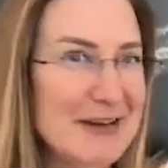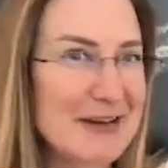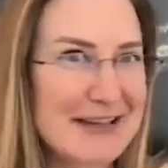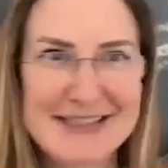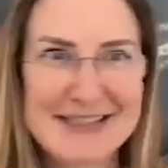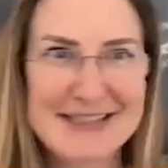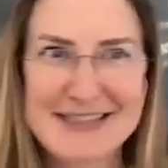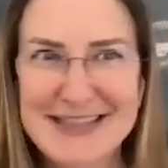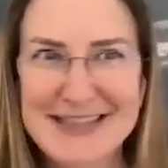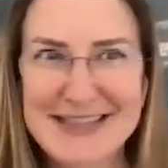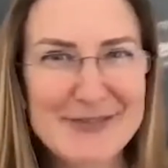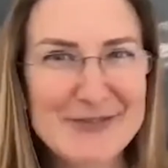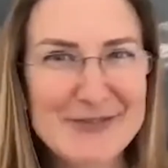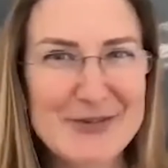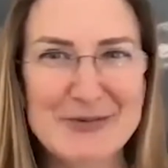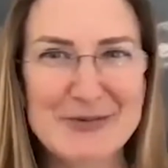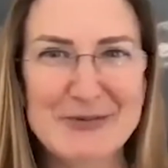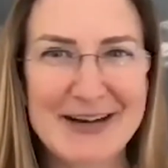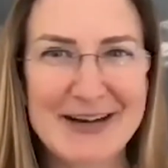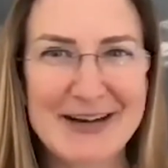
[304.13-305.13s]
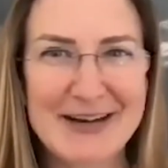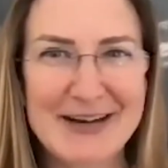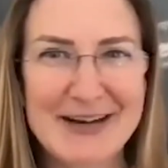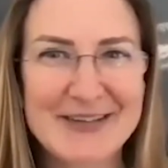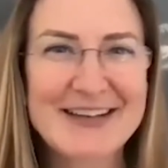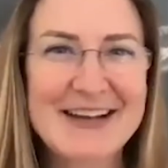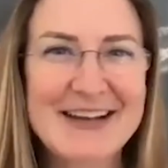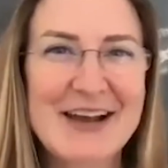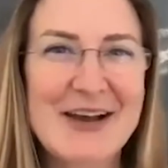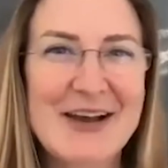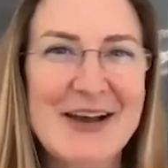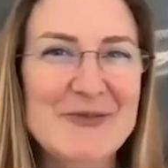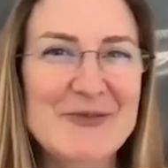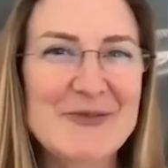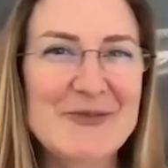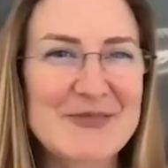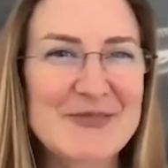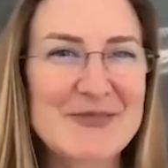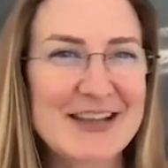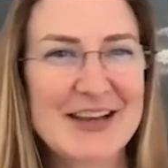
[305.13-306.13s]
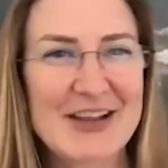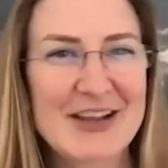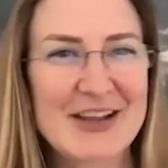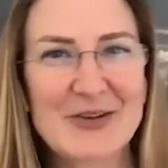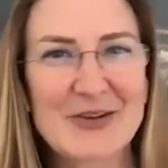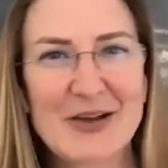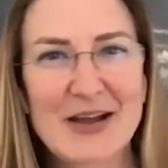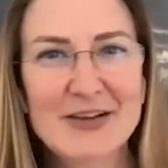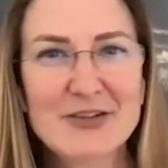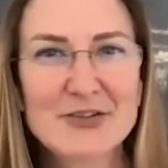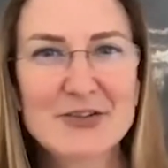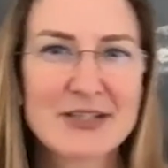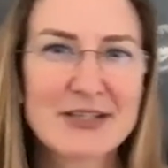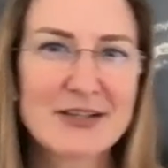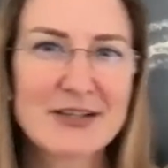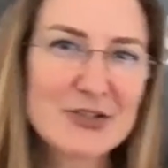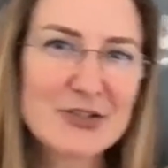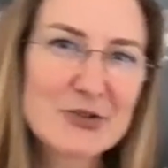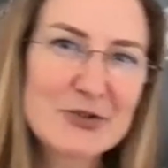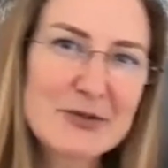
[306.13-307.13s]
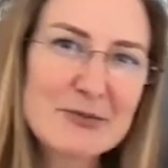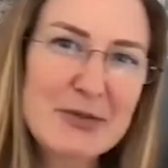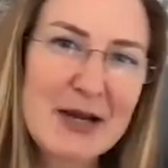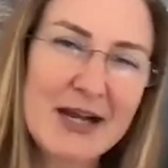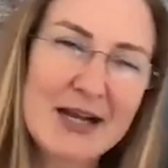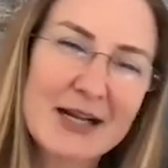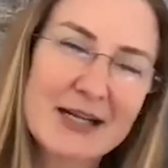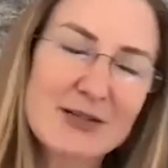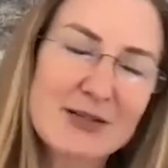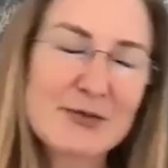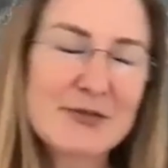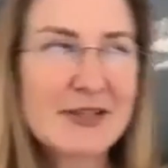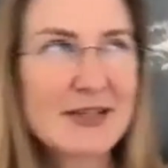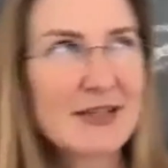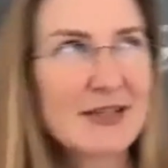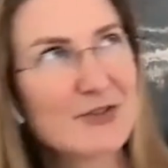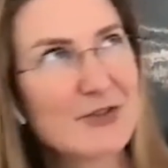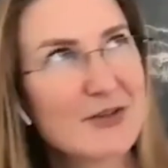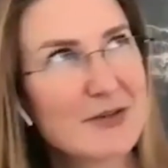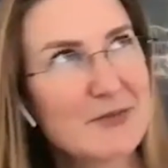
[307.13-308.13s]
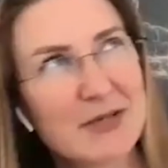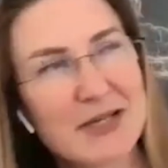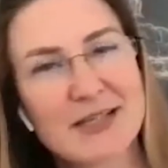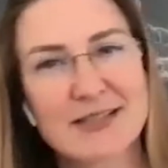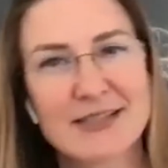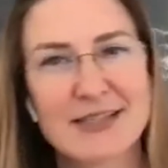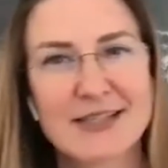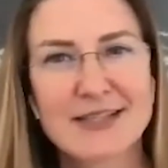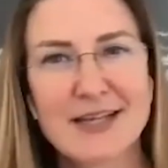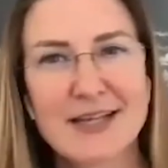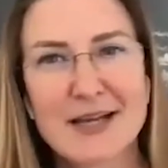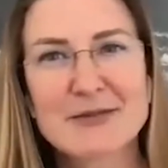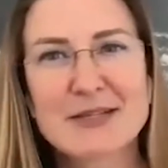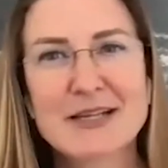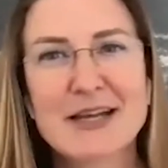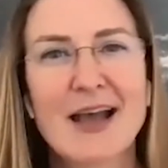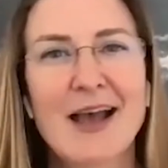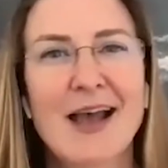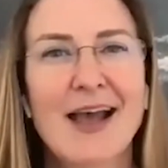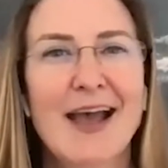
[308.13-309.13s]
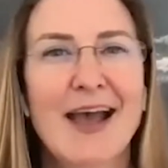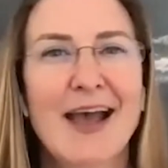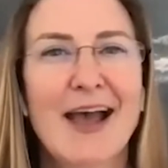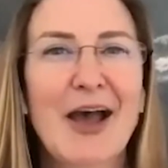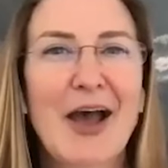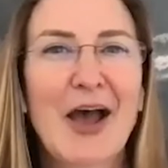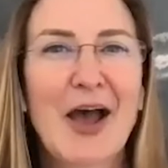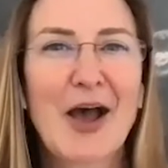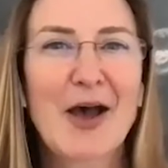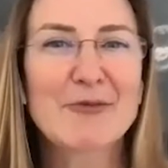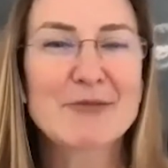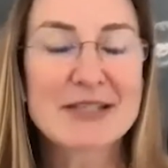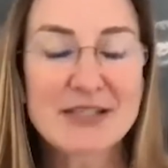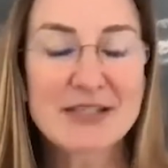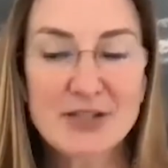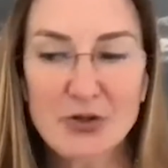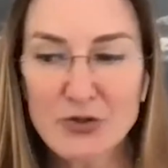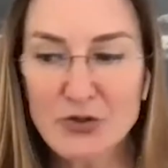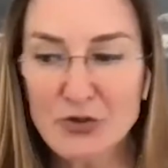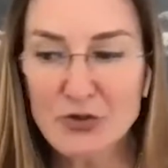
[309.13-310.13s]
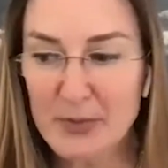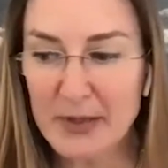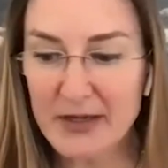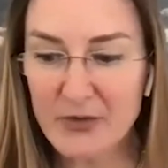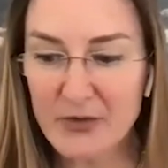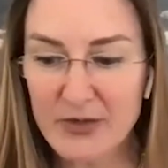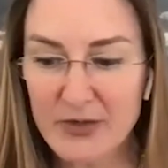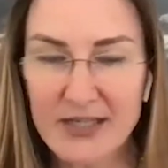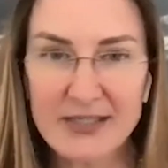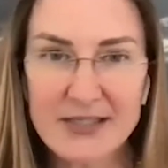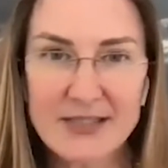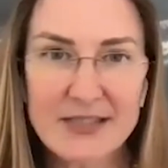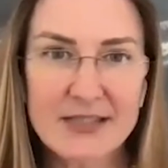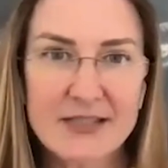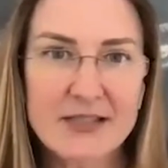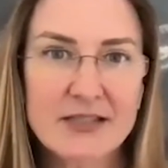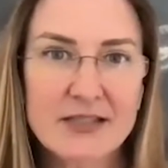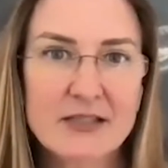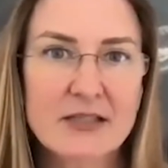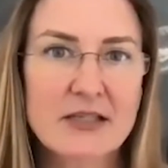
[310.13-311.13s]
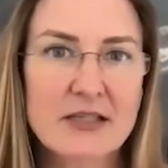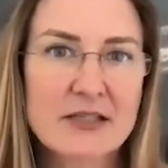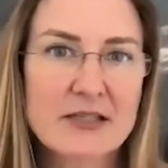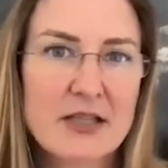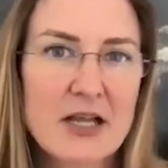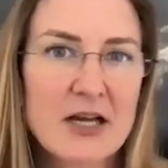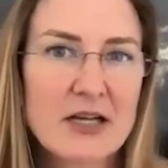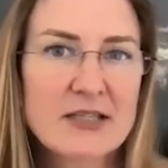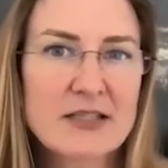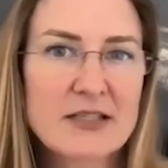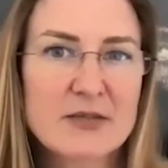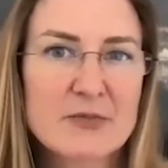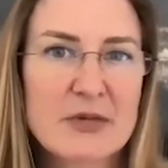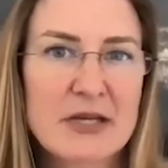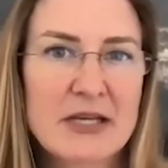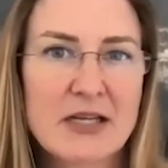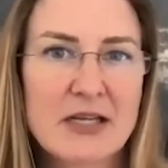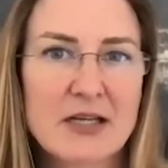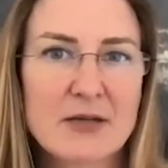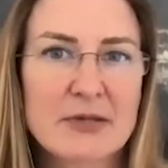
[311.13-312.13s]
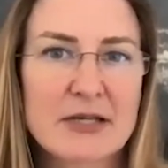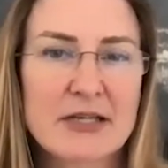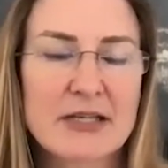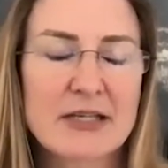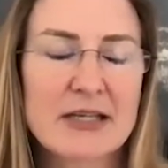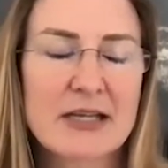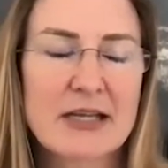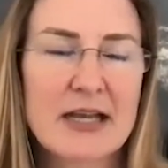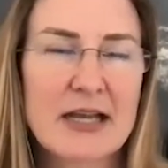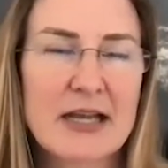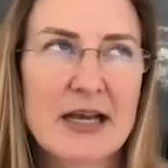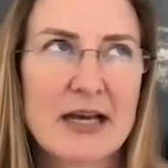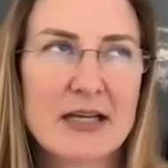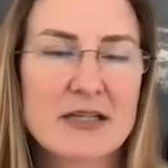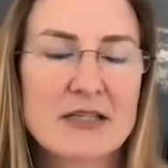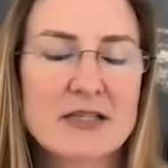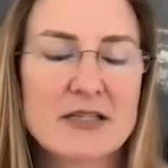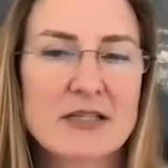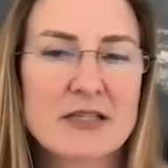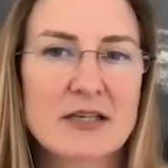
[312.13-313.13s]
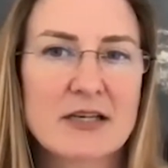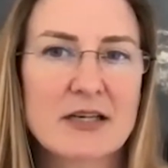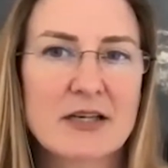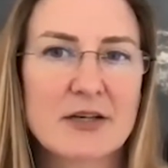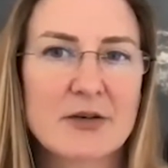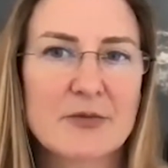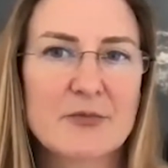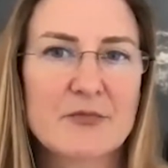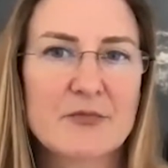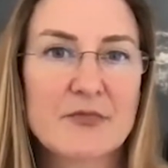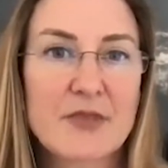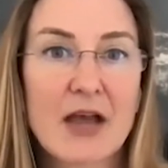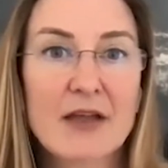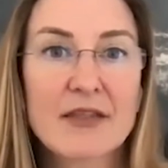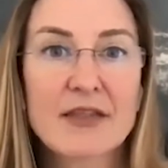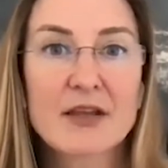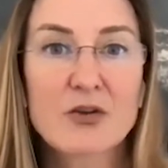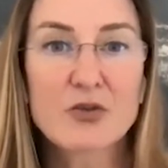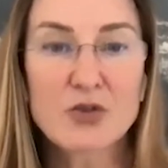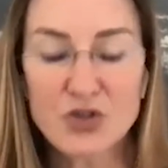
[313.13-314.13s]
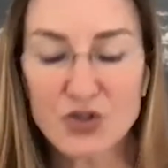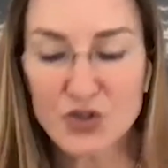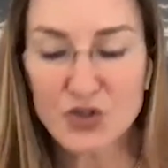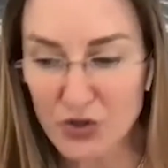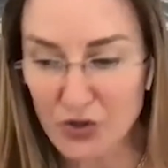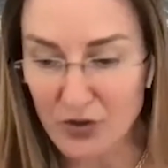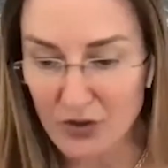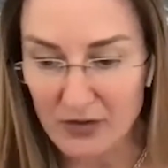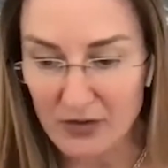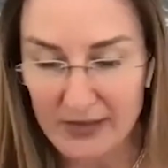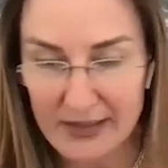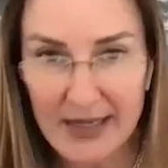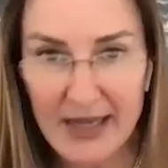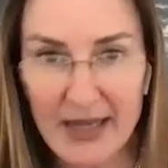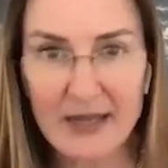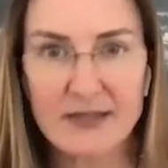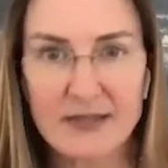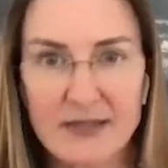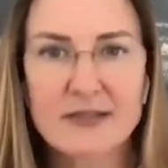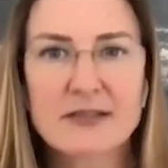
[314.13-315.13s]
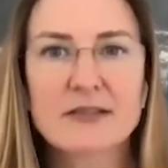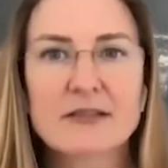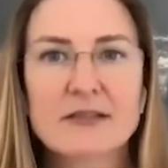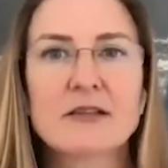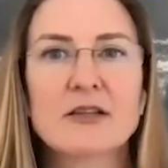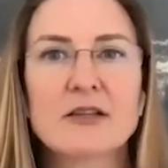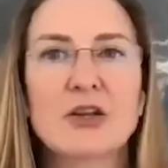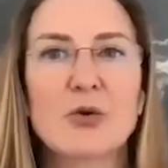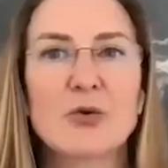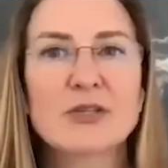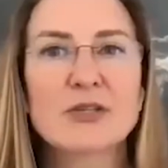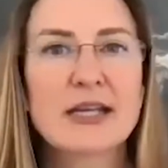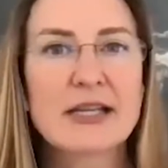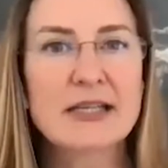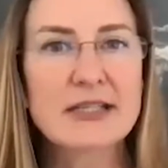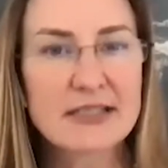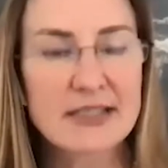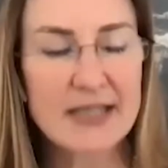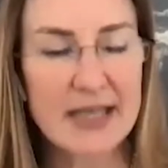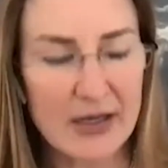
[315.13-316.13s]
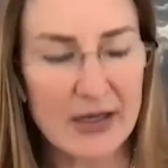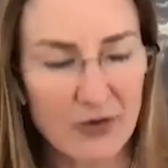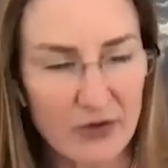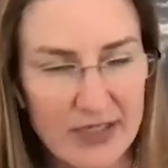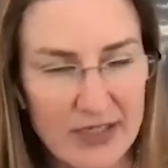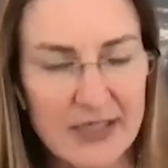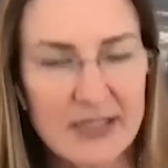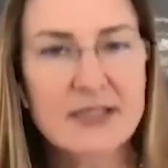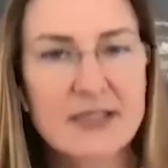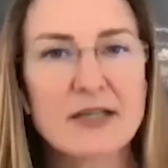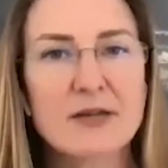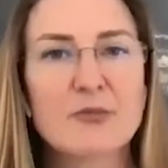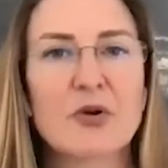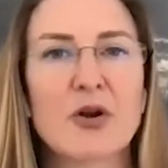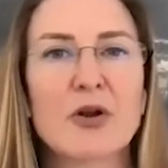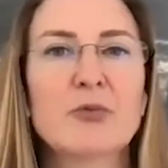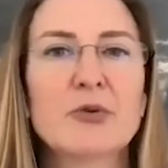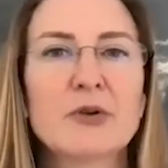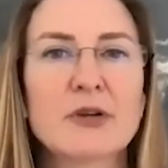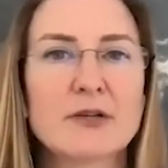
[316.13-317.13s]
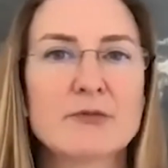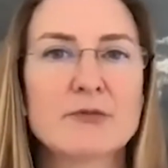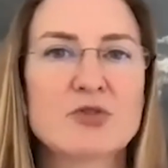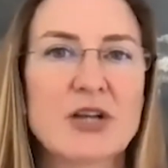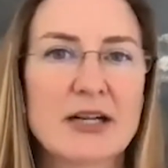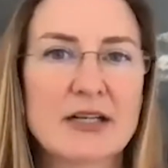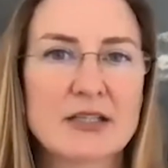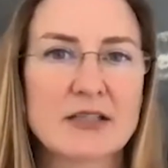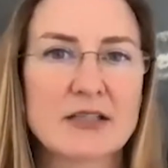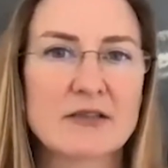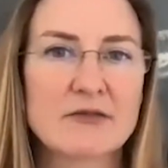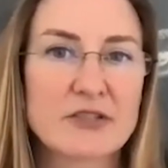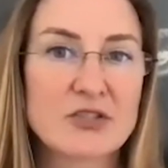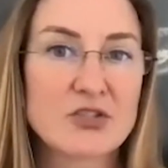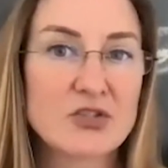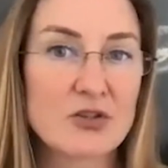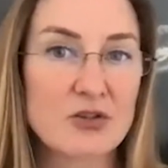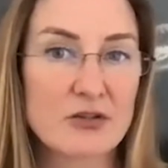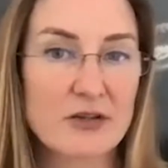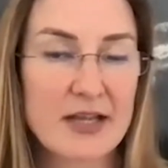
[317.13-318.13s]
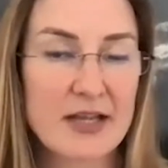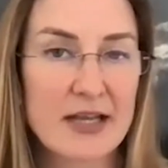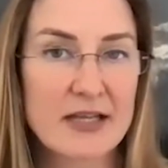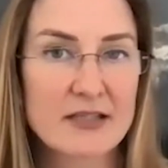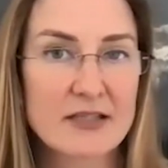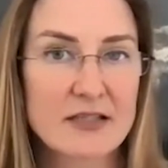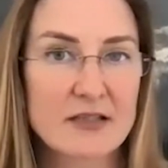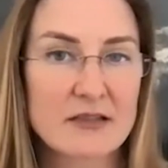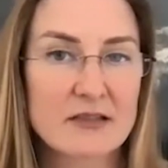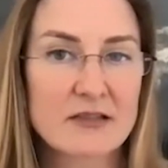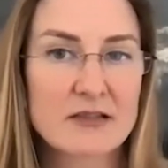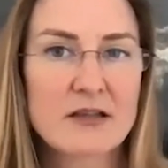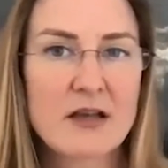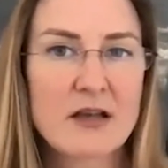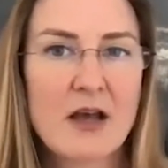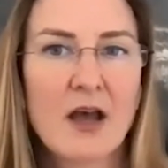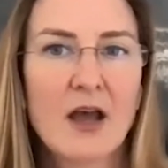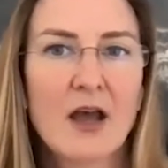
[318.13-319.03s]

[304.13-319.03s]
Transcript: phrase is everywhere. How do you scale your impact? We've scaled our impact 10 times. It's so ubiquitous. It's lost its meaning a bit. And I think, sure, yes, attaining scale is an appropriate objective in certain cases